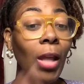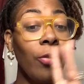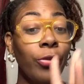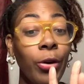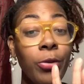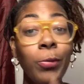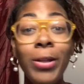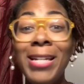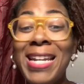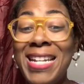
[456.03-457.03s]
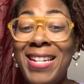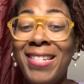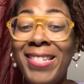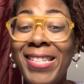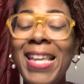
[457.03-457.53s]
third one
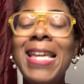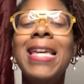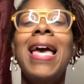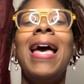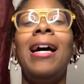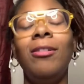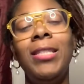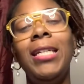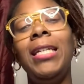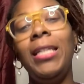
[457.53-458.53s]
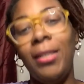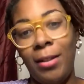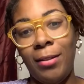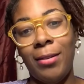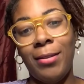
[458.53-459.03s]
is healthy eating.